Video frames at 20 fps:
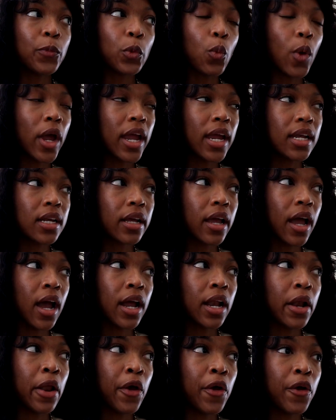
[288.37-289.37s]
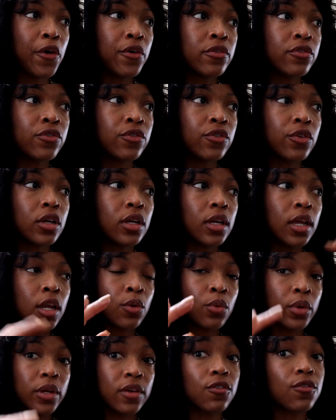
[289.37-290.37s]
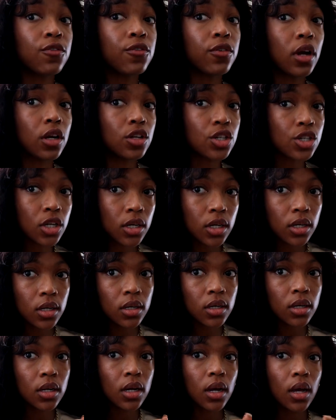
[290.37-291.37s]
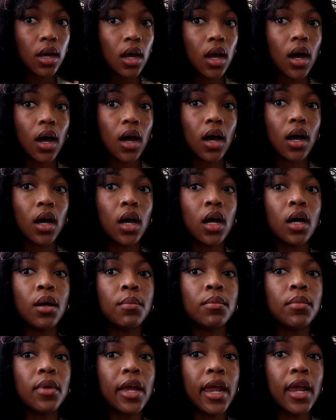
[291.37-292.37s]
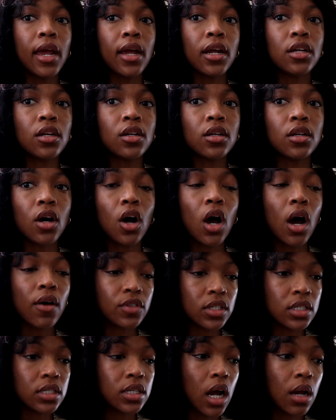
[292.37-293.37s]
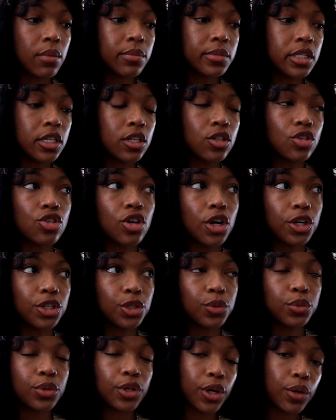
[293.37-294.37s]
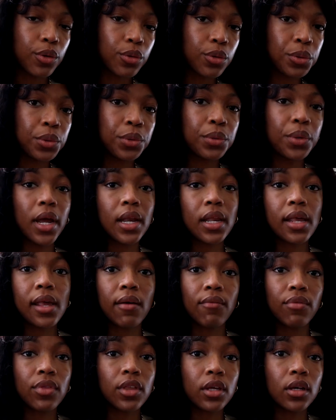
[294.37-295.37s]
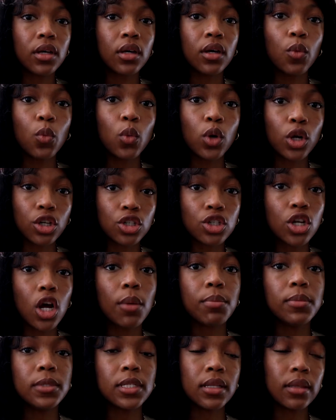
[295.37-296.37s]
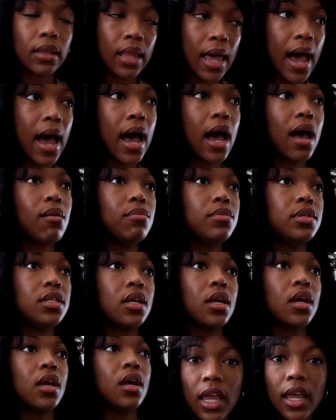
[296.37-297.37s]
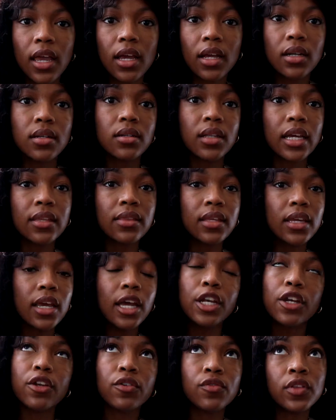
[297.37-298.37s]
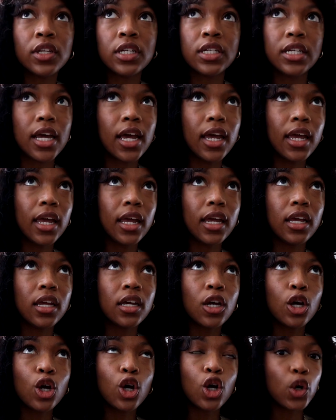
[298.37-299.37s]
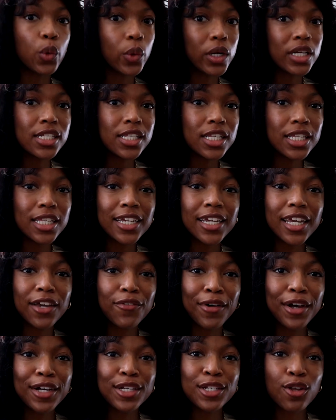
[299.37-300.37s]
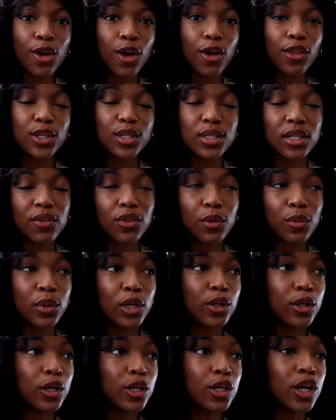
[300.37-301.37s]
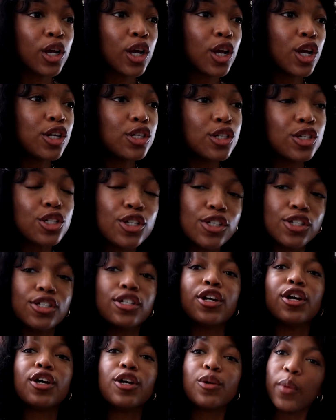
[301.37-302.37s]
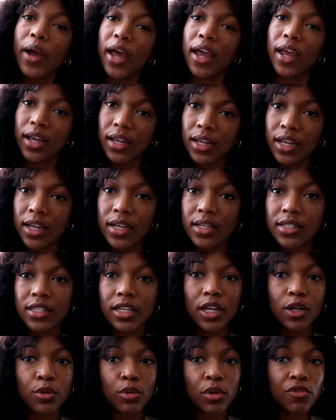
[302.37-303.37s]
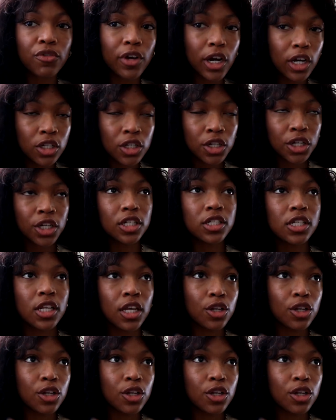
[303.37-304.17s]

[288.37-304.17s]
way to kind of get a refresher. Um, and oftentimes the instructor will go through any of the workshops and labs and like the end of the day quiz that they give us on the stuff that we learn. So it's just a good way to get a refresher, to